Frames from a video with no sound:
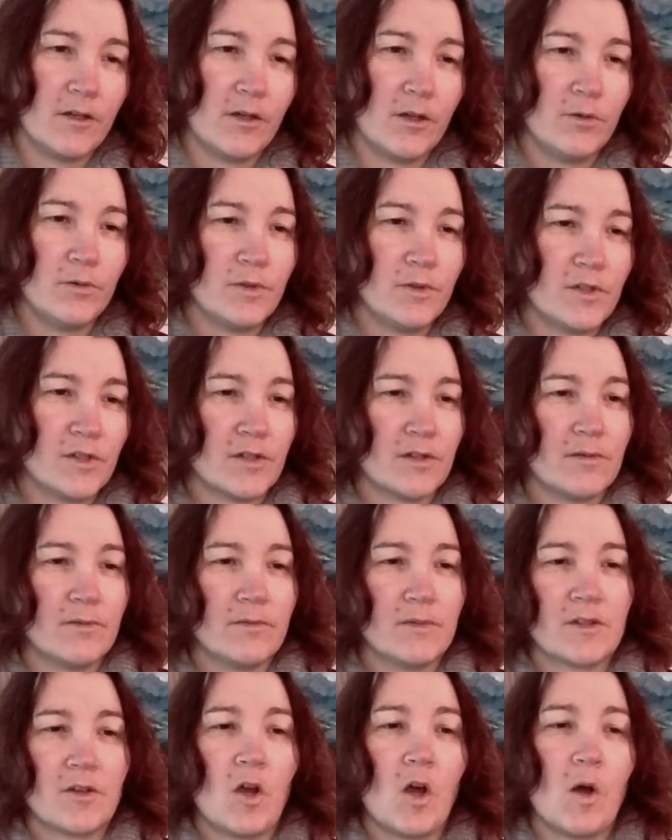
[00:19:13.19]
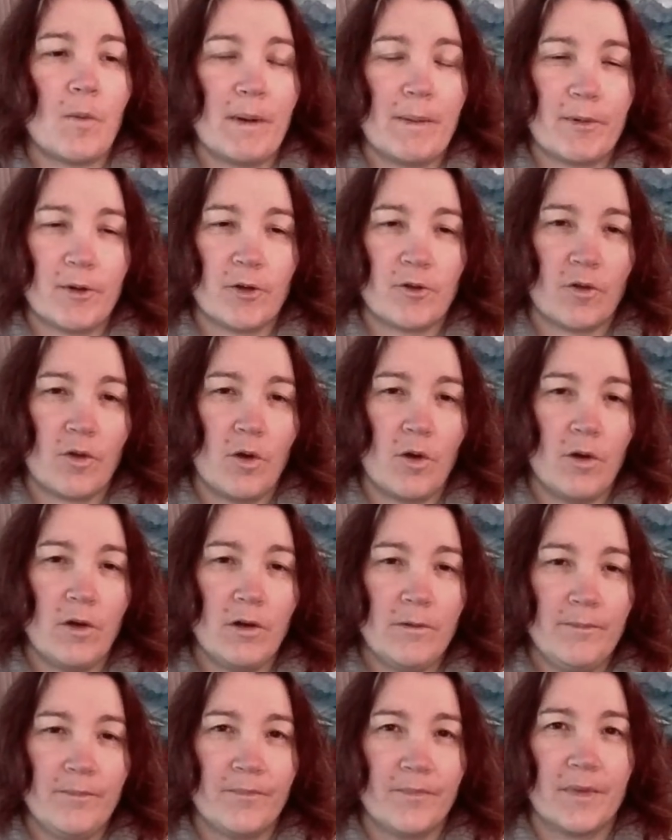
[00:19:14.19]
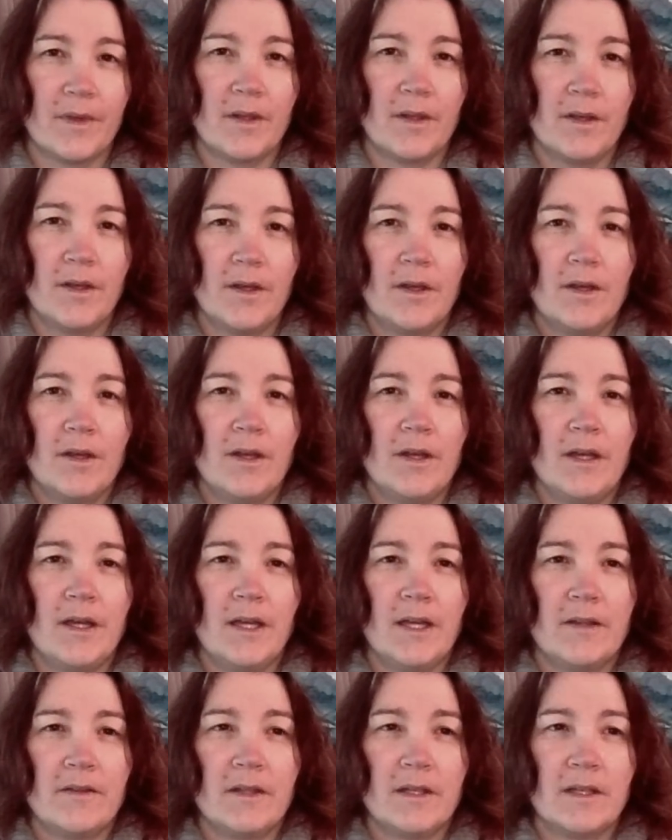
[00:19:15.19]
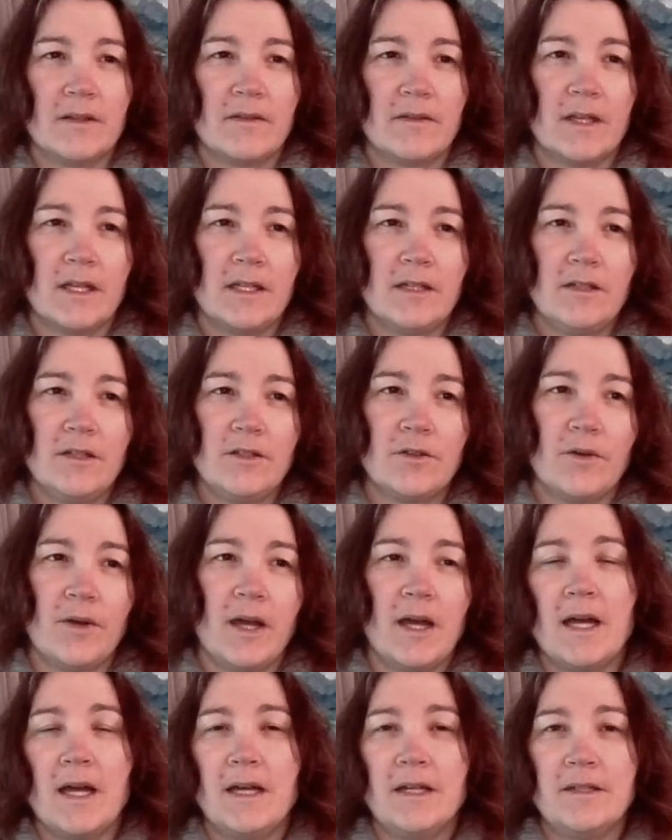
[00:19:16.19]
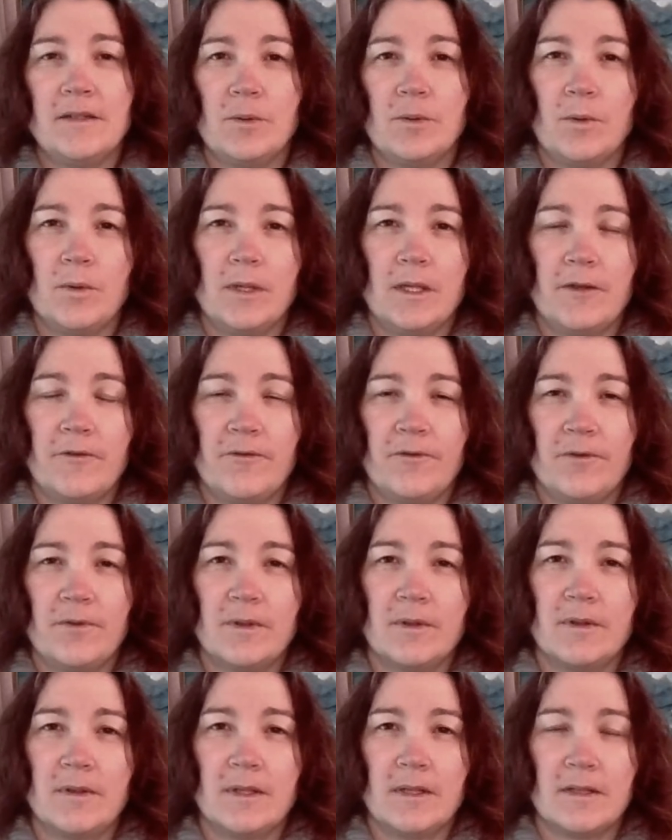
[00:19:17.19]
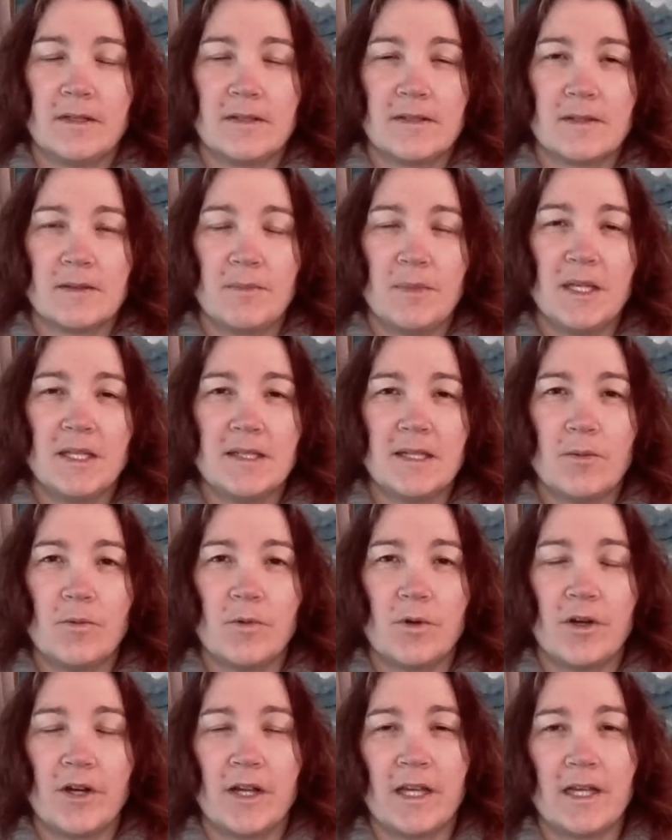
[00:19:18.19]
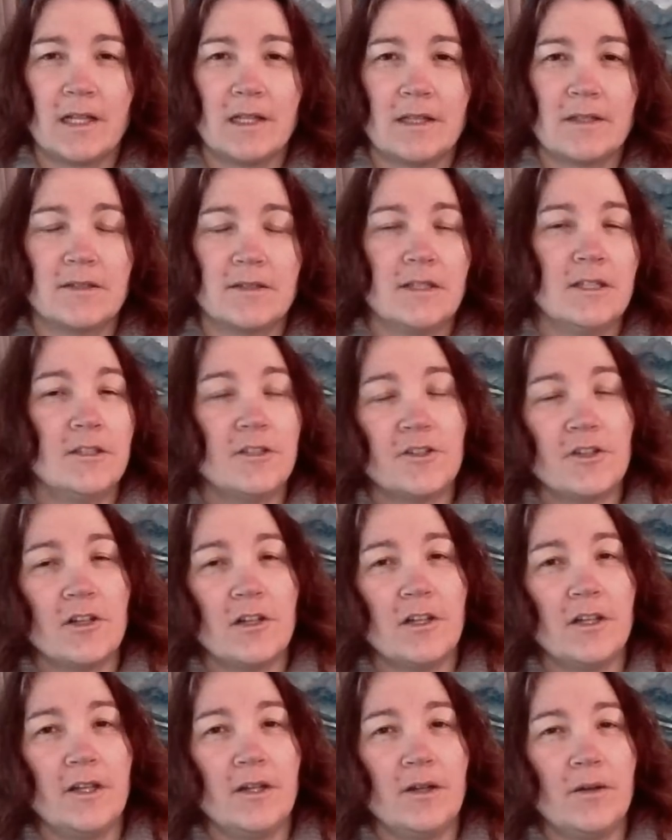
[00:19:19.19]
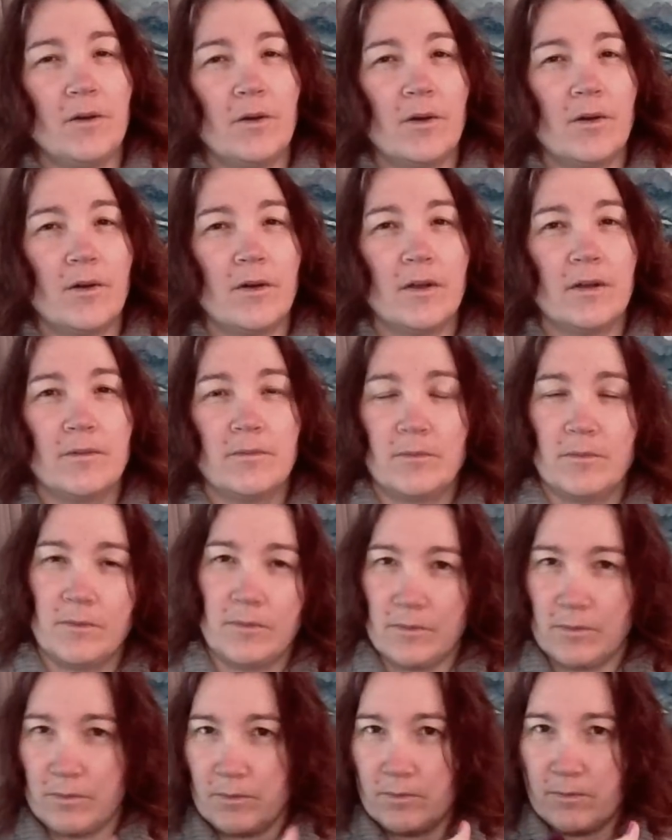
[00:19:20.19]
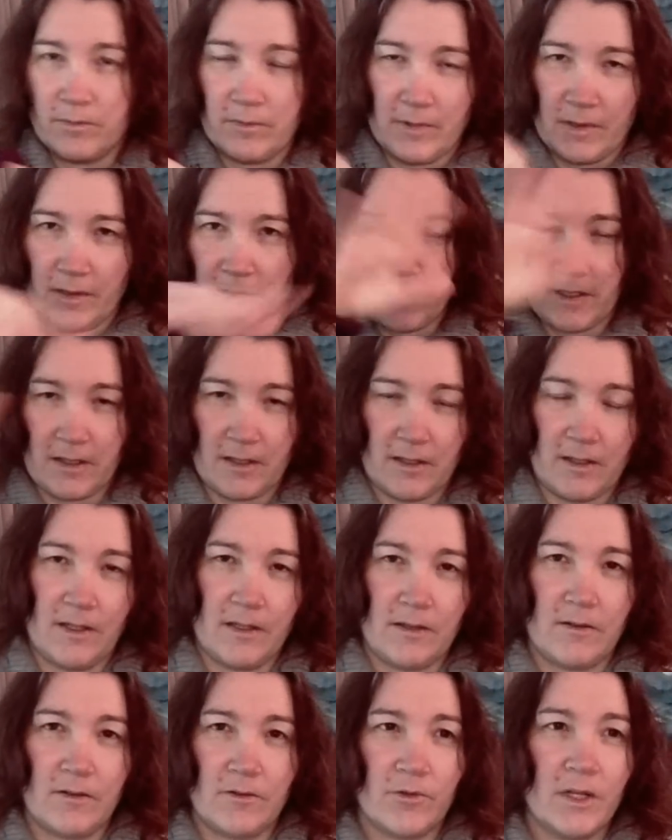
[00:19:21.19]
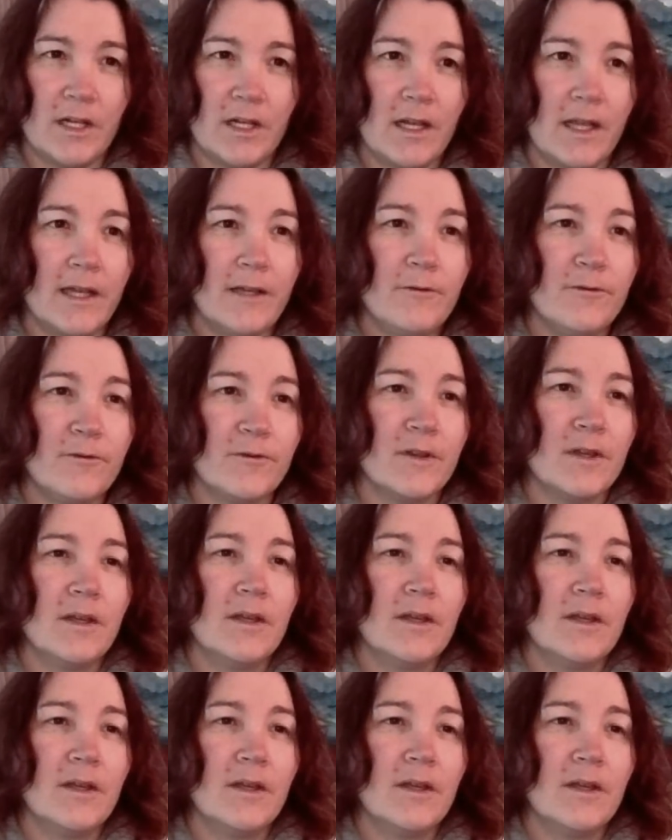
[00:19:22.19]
notes, skapa protokoll, and then you add if this meeting were held digitally or like in real life,